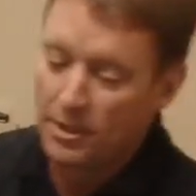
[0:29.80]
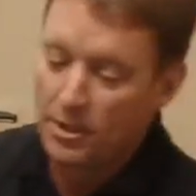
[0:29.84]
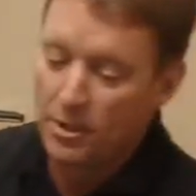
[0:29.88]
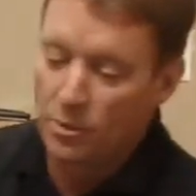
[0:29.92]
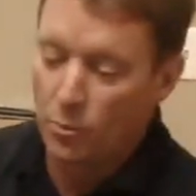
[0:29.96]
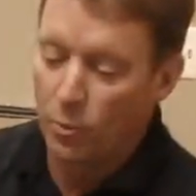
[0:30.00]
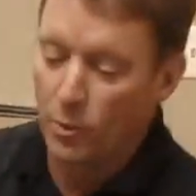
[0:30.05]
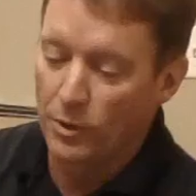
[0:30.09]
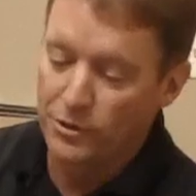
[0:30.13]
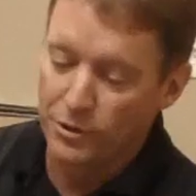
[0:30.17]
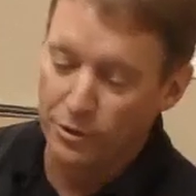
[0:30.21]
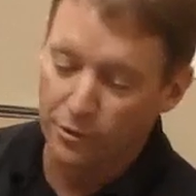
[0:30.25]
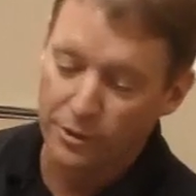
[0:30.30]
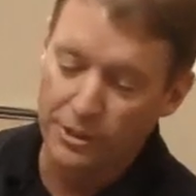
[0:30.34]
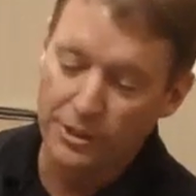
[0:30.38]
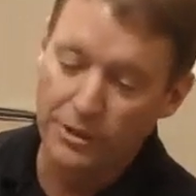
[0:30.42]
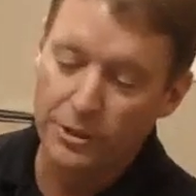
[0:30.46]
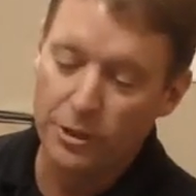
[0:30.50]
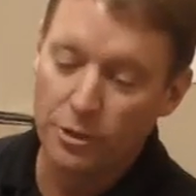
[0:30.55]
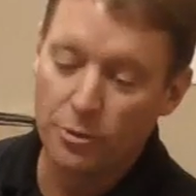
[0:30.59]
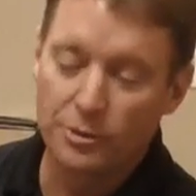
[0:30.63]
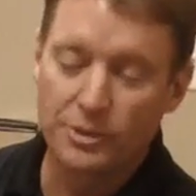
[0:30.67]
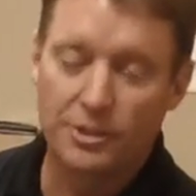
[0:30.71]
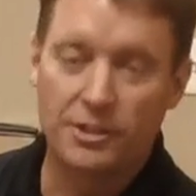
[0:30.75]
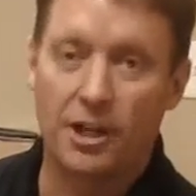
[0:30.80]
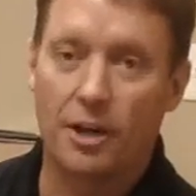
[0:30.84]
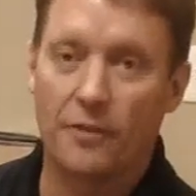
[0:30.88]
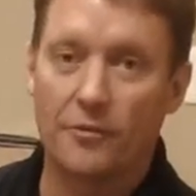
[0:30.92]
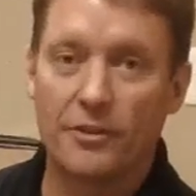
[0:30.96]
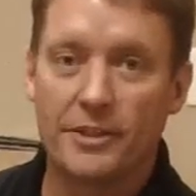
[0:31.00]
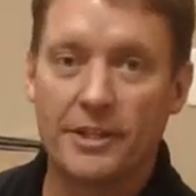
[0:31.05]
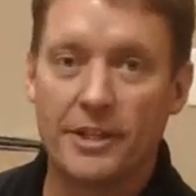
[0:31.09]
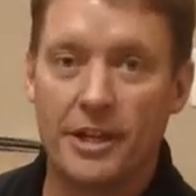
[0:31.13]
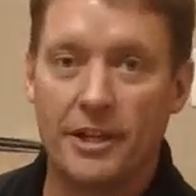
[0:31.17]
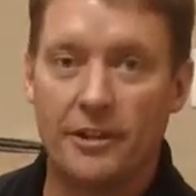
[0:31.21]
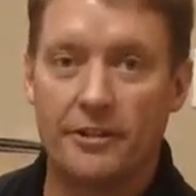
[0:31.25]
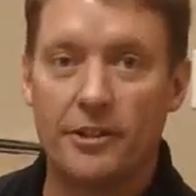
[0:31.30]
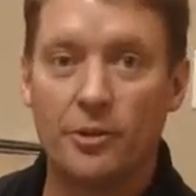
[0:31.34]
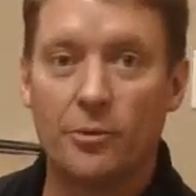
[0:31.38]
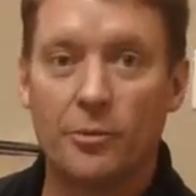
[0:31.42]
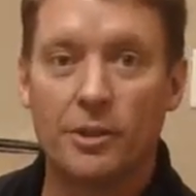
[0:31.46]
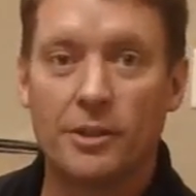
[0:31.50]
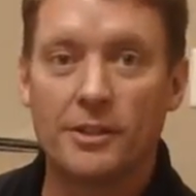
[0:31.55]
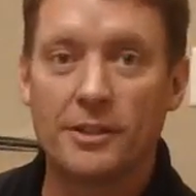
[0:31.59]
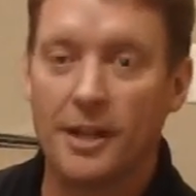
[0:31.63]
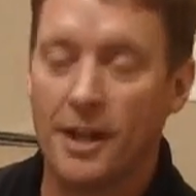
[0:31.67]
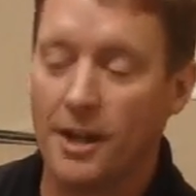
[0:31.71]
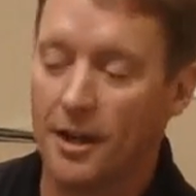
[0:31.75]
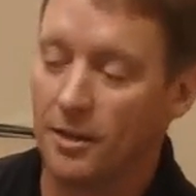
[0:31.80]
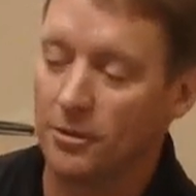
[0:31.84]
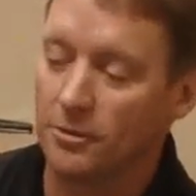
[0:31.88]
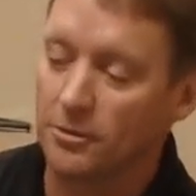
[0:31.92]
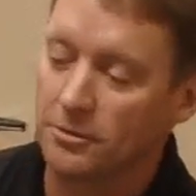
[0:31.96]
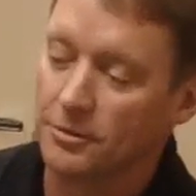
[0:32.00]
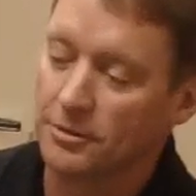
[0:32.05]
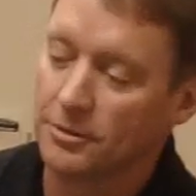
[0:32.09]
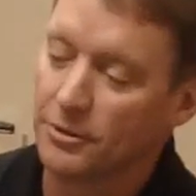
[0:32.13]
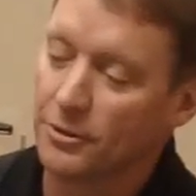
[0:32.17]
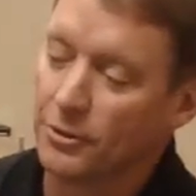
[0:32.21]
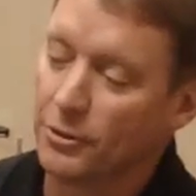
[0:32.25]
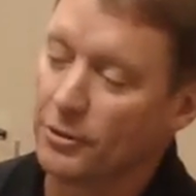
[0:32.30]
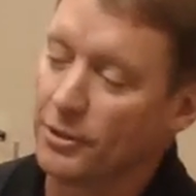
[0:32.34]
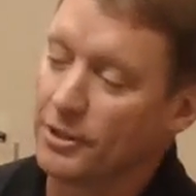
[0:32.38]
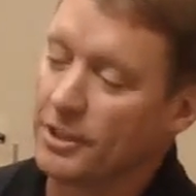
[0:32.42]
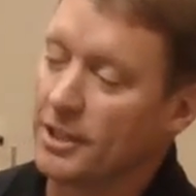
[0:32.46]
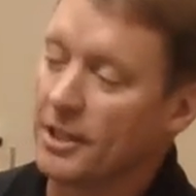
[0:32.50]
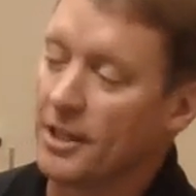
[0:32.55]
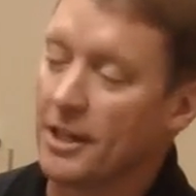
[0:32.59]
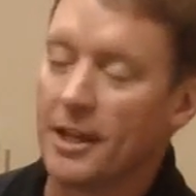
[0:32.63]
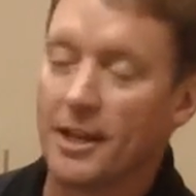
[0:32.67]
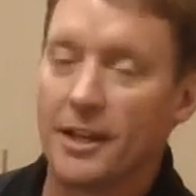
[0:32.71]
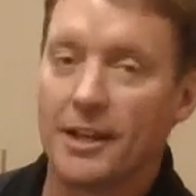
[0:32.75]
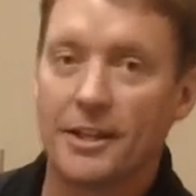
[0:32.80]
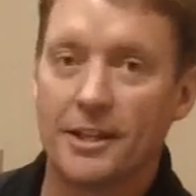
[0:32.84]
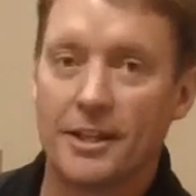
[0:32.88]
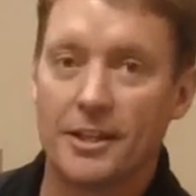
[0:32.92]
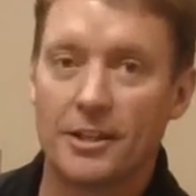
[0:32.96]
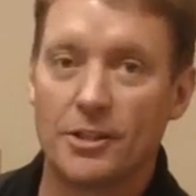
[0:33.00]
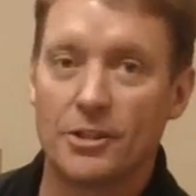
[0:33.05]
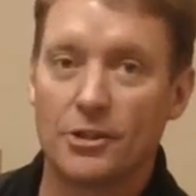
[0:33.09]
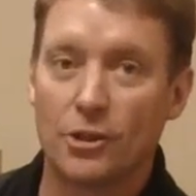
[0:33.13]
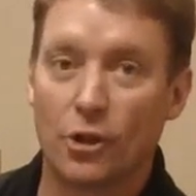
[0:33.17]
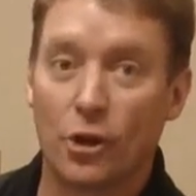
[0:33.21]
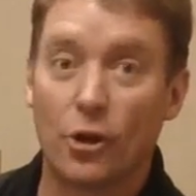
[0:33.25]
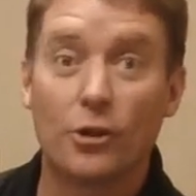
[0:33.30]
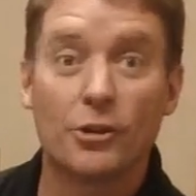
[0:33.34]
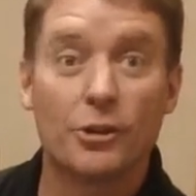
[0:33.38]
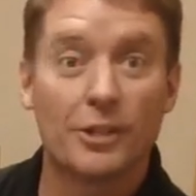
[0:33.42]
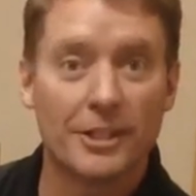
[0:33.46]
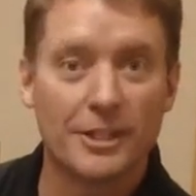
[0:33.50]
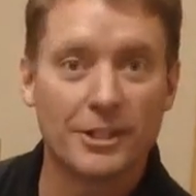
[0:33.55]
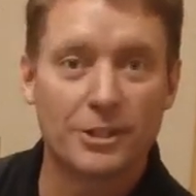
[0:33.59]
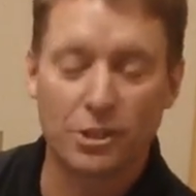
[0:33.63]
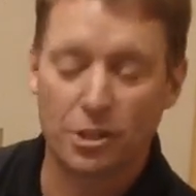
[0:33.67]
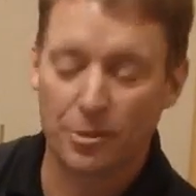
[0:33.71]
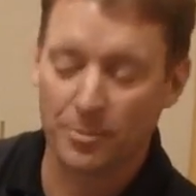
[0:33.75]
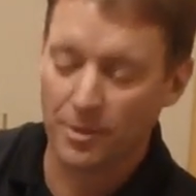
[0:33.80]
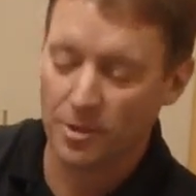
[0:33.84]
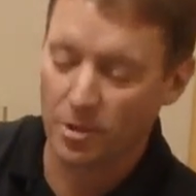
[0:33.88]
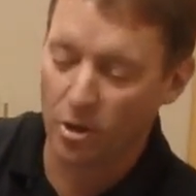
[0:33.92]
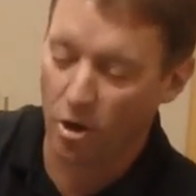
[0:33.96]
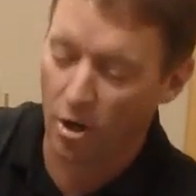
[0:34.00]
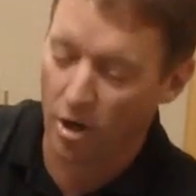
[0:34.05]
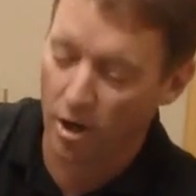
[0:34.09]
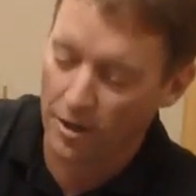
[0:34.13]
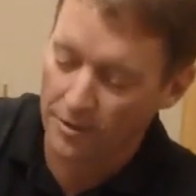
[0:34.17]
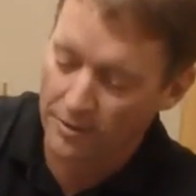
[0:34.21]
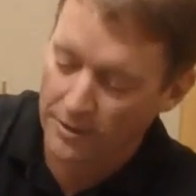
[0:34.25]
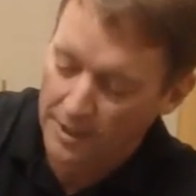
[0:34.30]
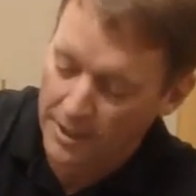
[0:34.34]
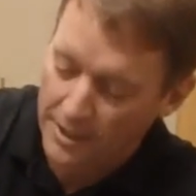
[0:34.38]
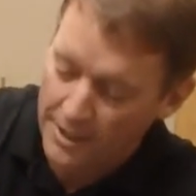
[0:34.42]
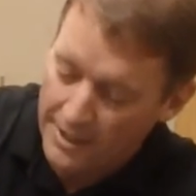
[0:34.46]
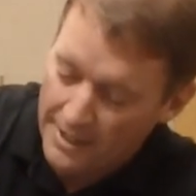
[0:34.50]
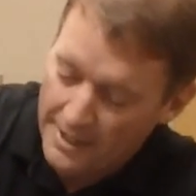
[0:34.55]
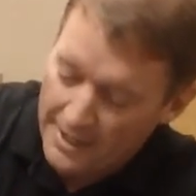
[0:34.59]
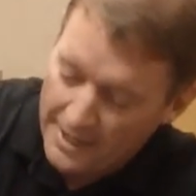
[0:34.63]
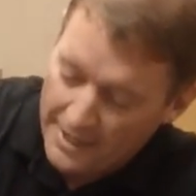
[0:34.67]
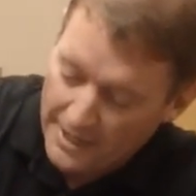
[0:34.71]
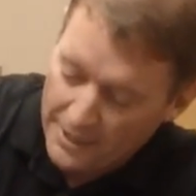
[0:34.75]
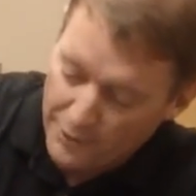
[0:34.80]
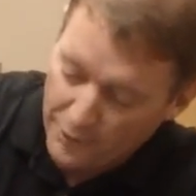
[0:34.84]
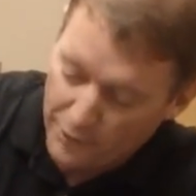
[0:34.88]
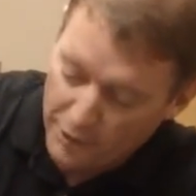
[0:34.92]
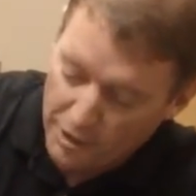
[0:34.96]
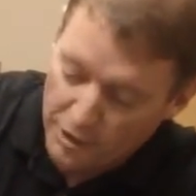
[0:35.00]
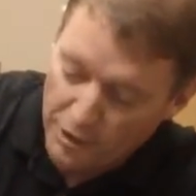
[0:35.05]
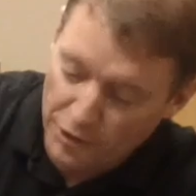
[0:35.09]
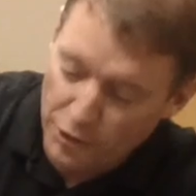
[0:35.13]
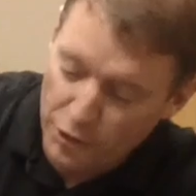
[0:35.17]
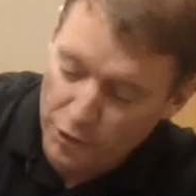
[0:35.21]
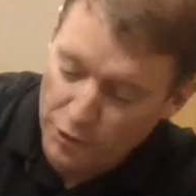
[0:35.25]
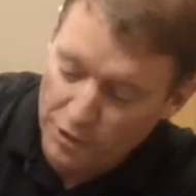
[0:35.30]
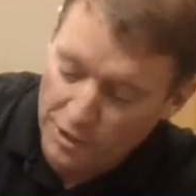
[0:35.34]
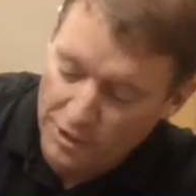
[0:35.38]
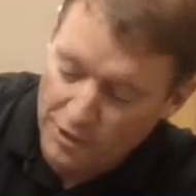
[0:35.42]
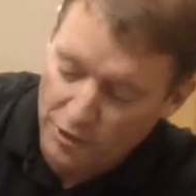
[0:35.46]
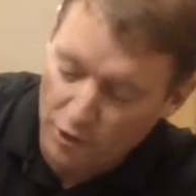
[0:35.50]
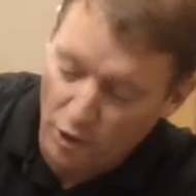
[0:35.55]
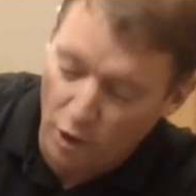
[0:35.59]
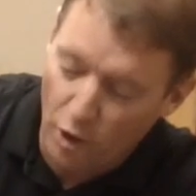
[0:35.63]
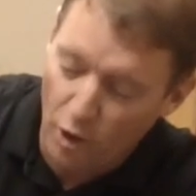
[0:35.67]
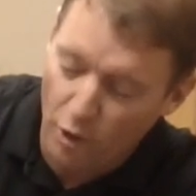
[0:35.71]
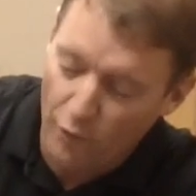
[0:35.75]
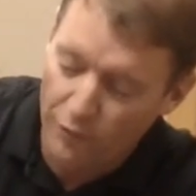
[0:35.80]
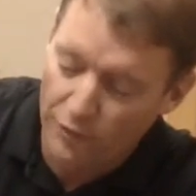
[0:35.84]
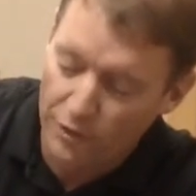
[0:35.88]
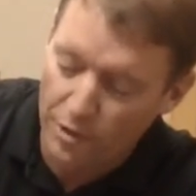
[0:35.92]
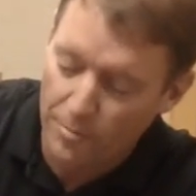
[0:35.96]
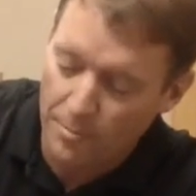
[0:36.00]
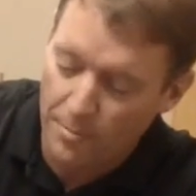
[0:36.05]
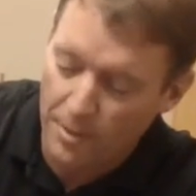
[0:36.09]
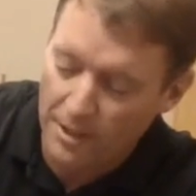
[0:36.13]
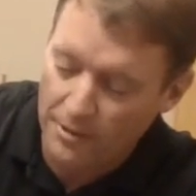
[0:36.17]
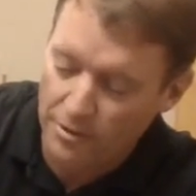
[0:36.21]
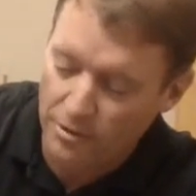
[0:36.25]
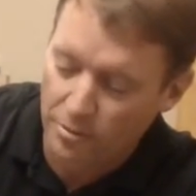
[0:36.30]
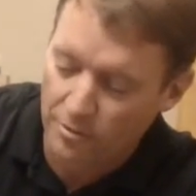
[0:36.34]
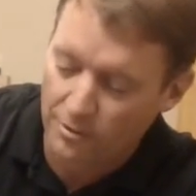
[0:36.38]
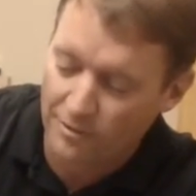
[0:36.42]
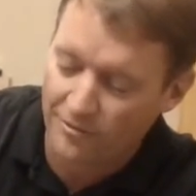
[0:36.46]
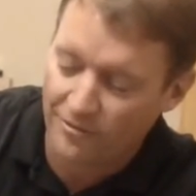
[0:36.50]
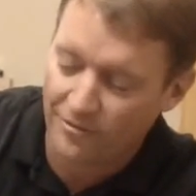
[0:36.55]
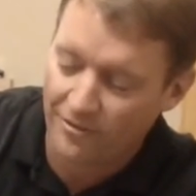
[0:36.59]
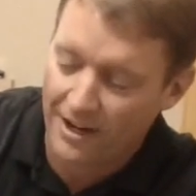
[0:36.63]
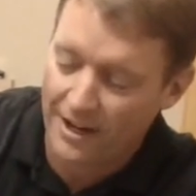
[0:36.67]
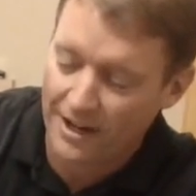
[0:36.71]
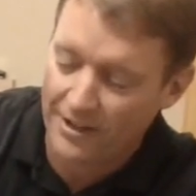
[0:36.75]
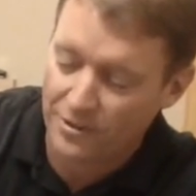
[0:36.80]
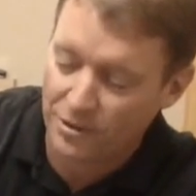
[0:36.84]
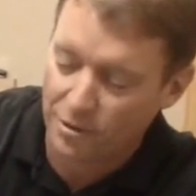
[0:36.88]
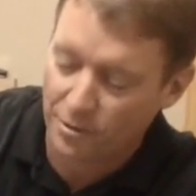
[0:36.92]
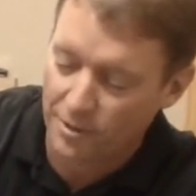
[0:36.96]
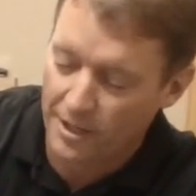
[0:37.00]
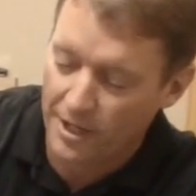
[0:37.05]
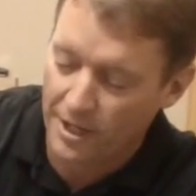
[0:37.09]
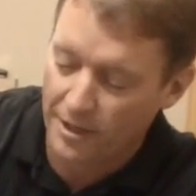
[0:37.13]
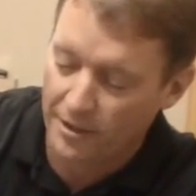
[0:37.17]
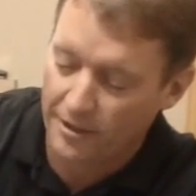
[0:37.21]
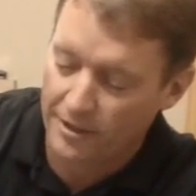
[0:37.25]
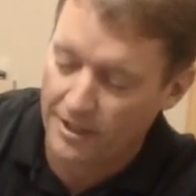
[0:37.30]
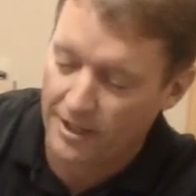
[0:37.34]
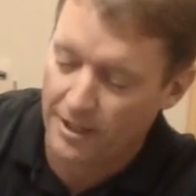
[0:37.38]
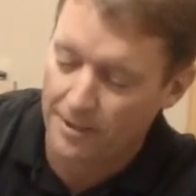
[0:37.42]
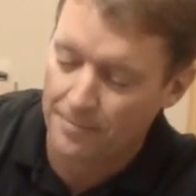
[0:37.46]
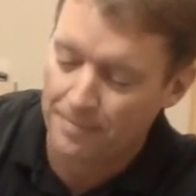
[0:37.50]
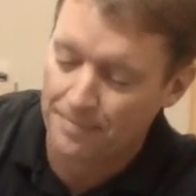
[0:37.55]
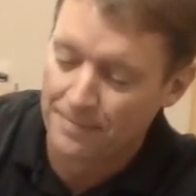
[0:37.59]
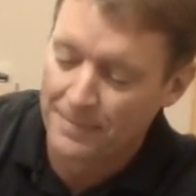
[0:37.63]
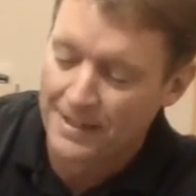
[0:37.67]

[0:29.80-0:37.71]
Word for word: What you're going to do is cover the area with a towel. You're going to turn the instrument on, and you're going to use this over the muscle and fascial area.